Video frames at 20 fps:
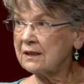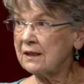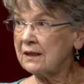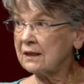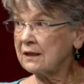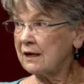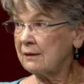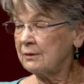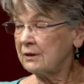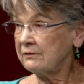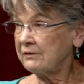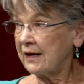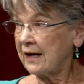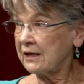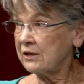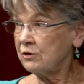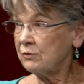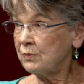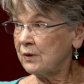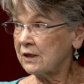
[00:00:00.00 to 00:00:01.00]
and a couple of
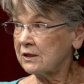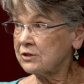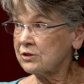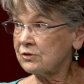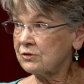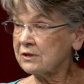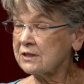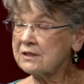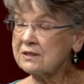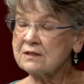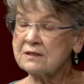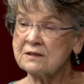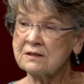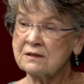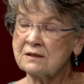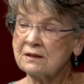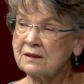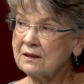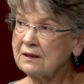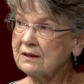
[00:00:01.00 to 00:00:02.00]

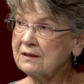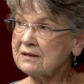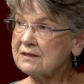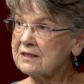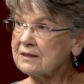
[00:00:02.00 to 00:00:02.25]
acupuncturists, mm-hmm.